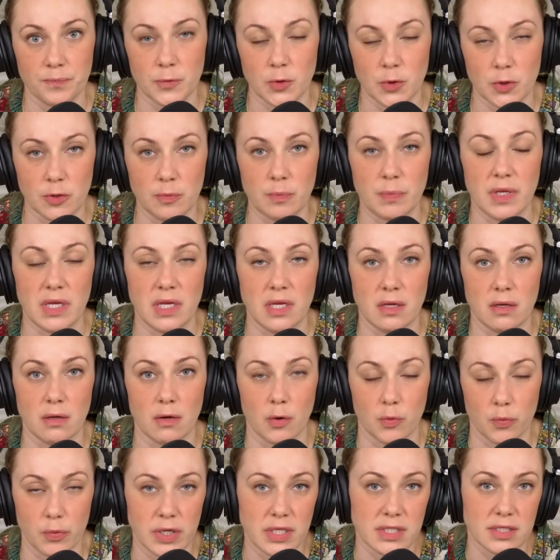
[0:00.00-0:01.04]
could be
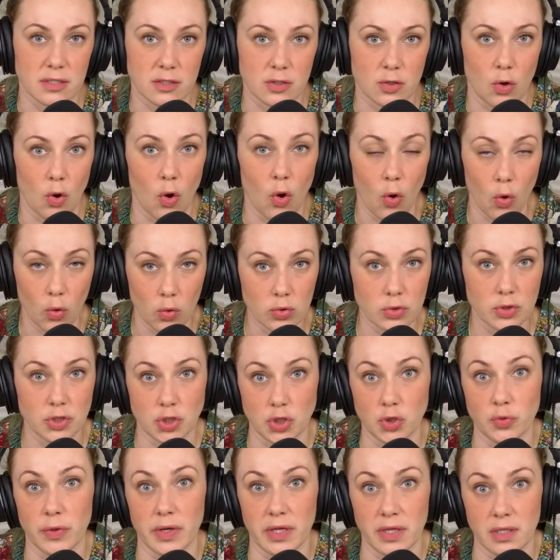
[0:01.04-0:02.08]
a reason to hold
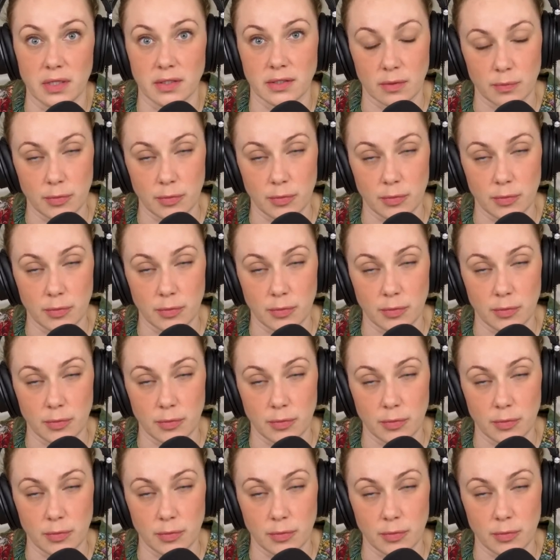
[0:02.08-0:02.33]
you in this